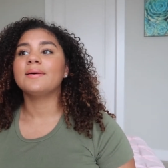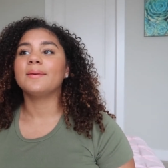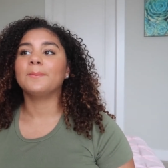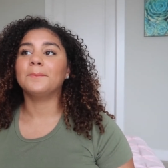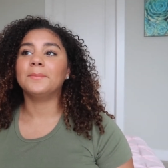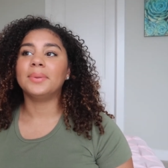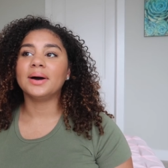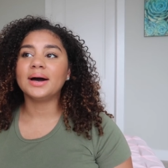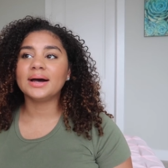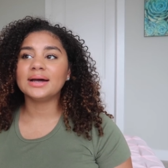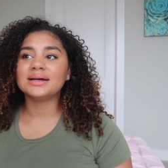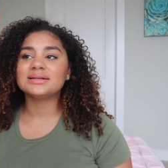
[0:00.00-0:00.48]

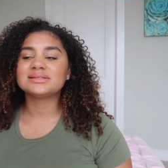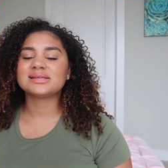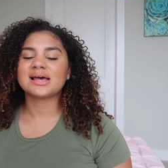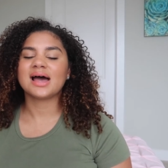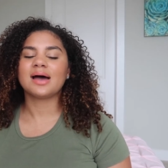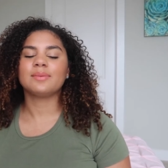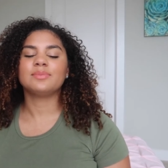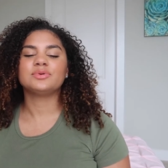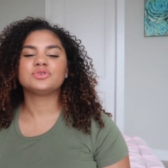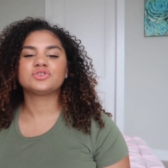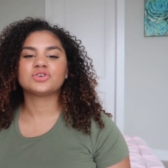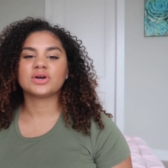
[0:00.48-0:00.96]
but
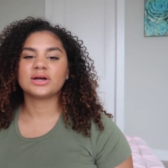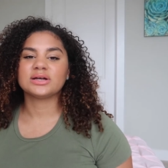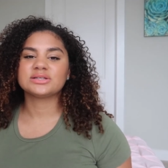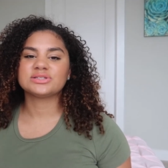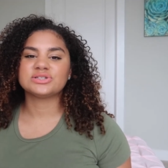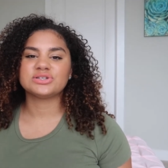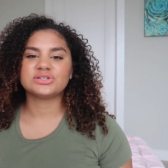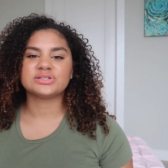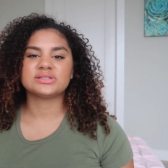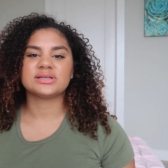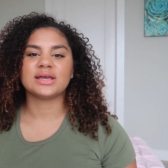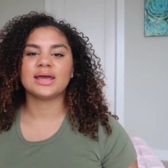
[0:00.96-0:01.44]
I've been trying
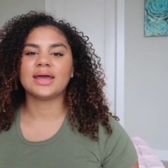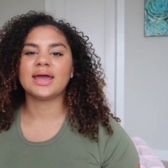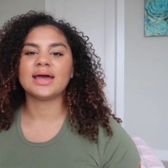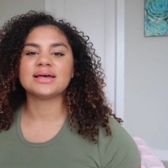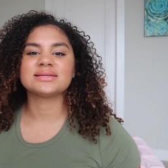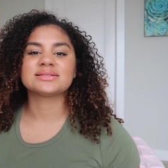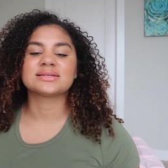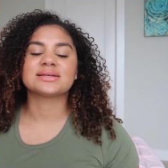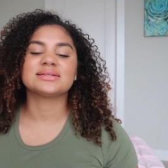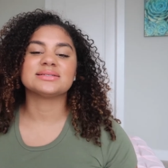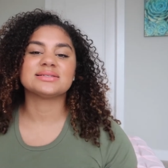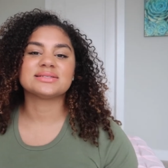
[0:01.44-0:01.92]
to stay
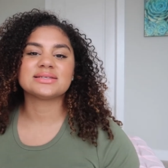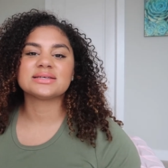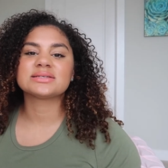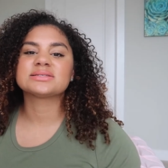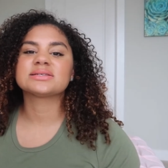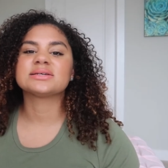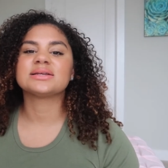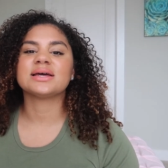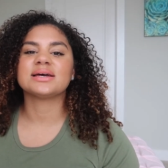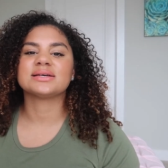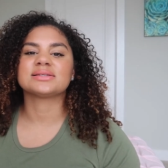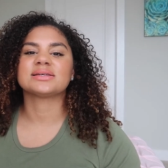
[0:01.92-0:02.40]
as
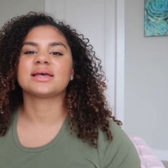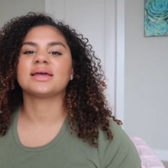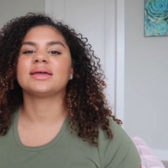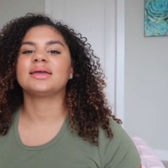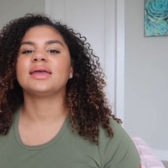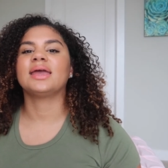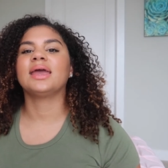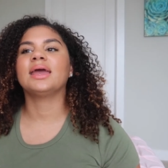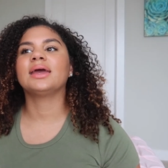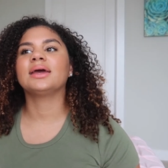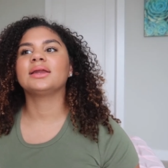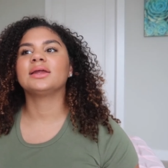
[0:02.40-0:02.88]
consistent as I
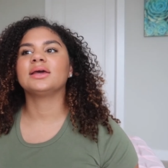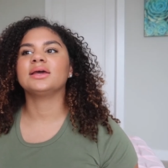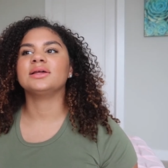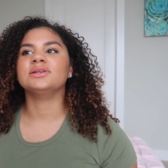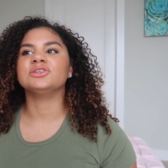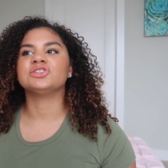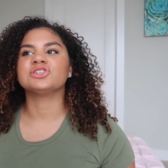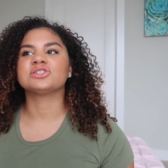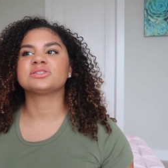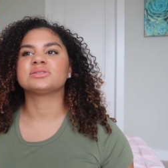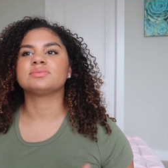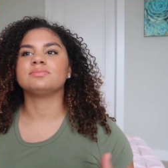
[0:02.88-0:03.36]
can
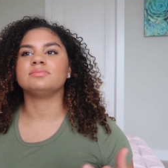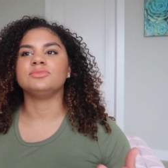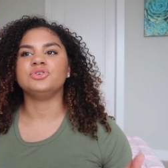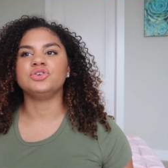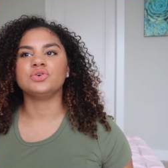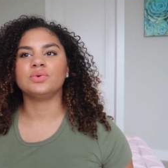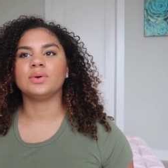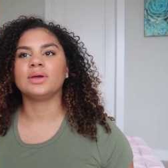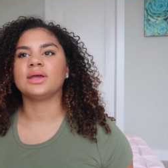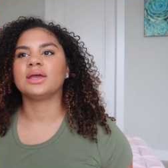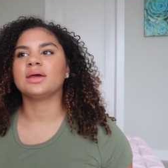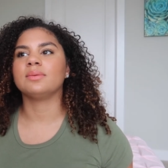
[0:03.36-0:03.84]
and just
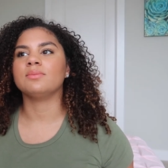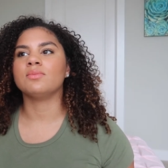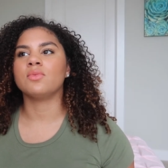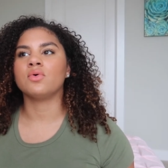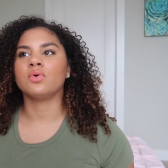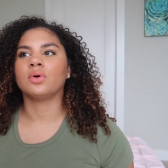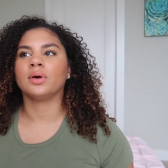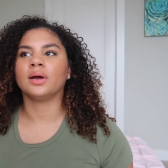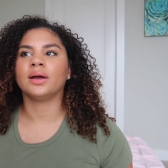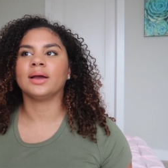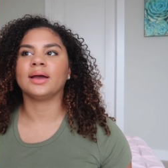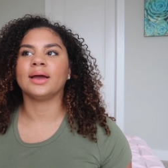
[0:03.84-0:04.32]
doing it
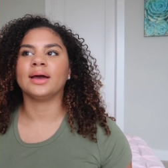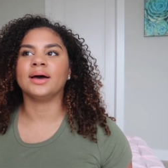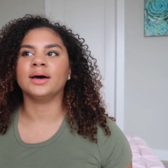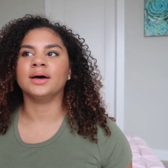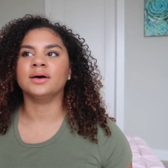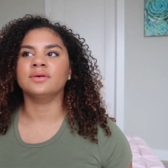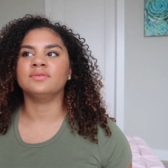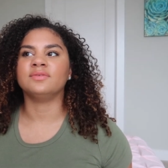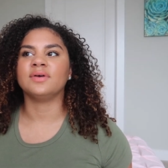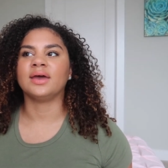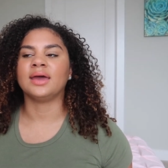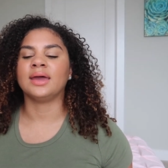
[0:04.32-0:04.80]
more
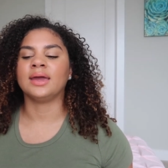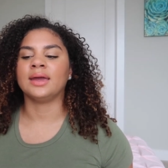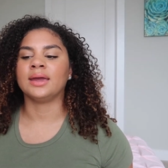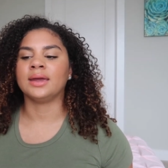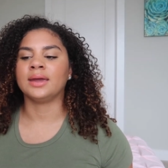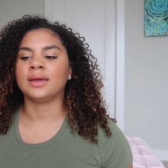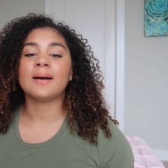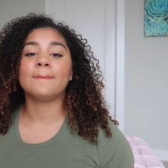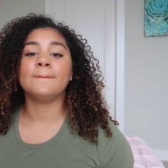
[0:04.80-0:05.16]
of a,